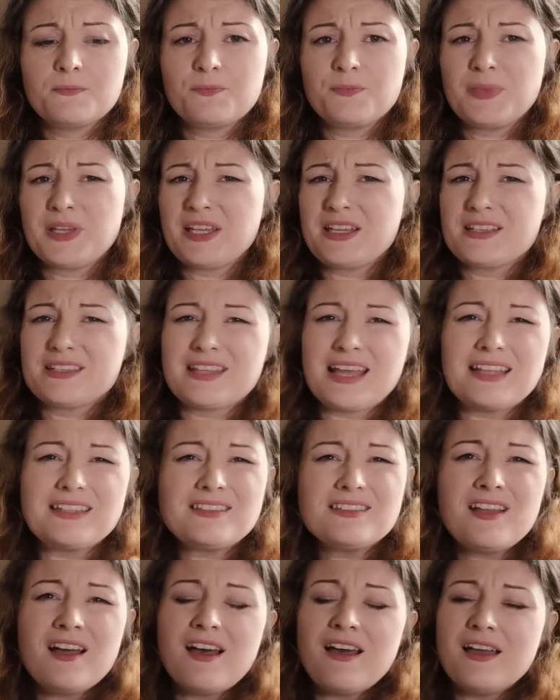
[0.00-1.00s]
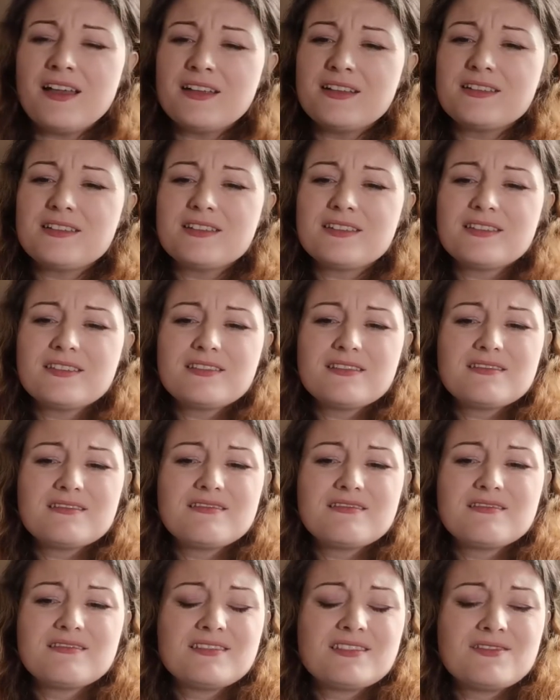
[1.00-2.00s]
Because that's not
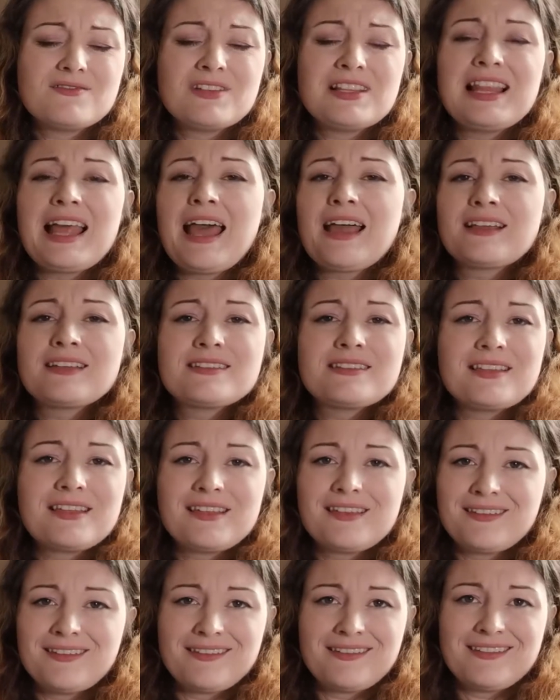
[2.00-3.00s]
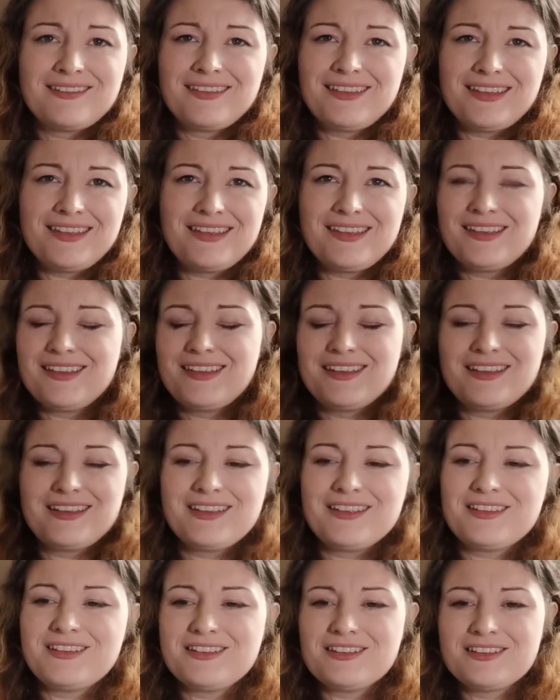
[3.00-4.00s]
relaxing,
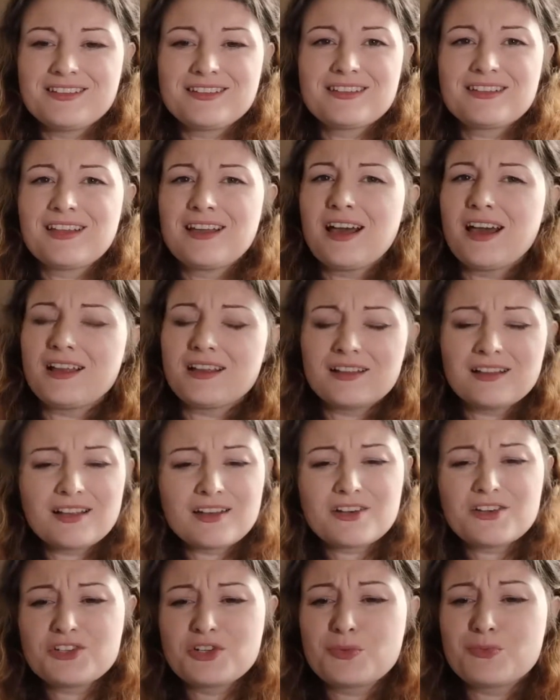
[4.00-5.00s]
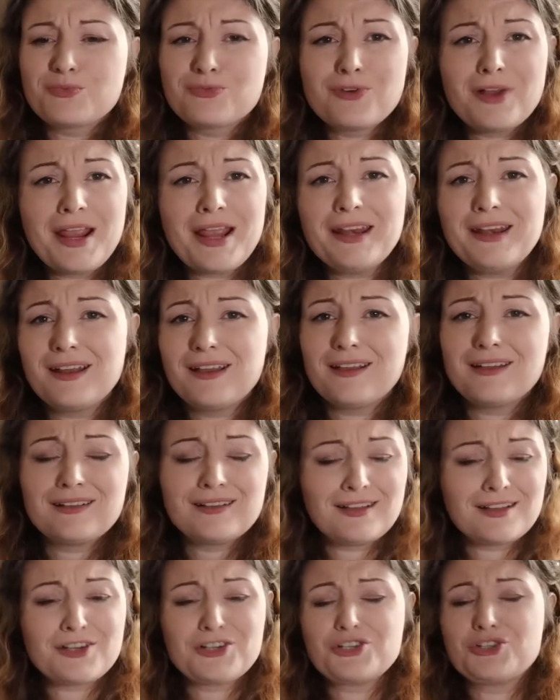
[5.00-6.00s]
and it just clutters your brain, and it
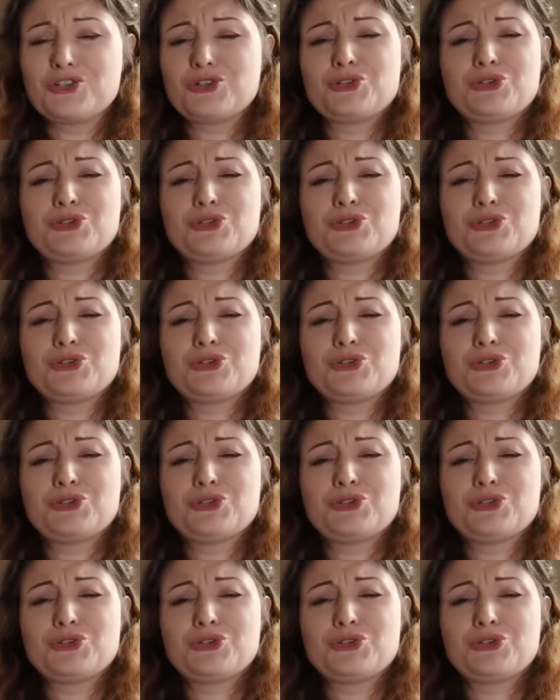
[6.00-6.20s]
clutters your